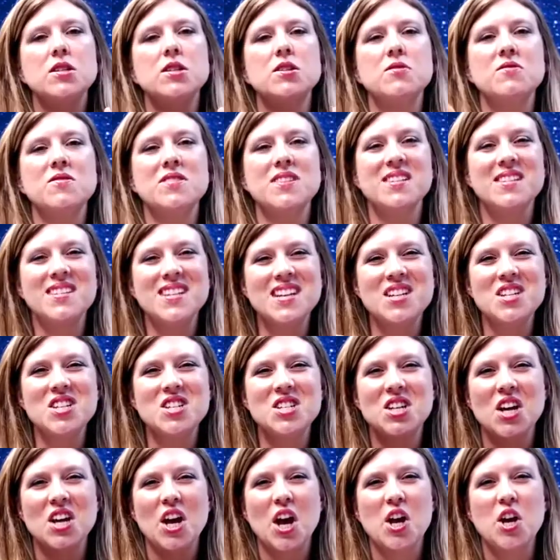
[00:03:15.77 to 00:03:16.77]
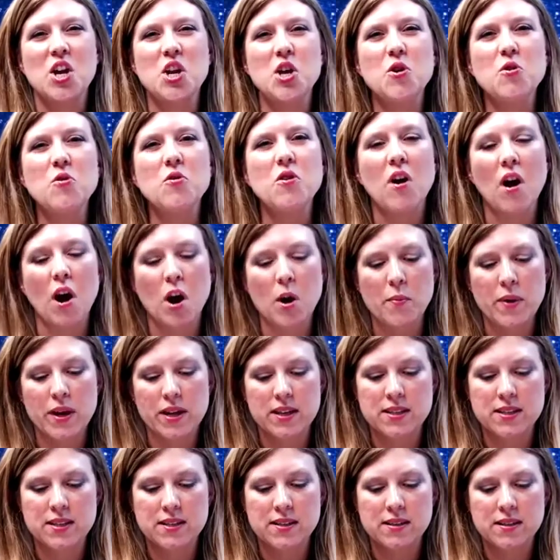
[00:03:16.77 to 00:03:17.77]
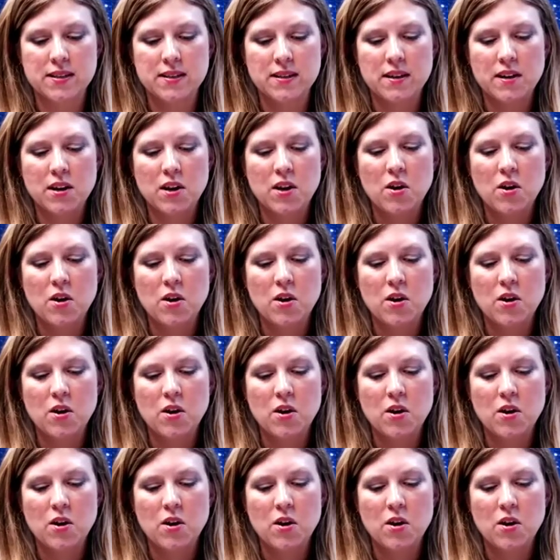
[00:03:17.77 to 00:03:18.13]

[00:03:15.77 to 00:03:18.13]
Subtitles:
to stitch a new garment,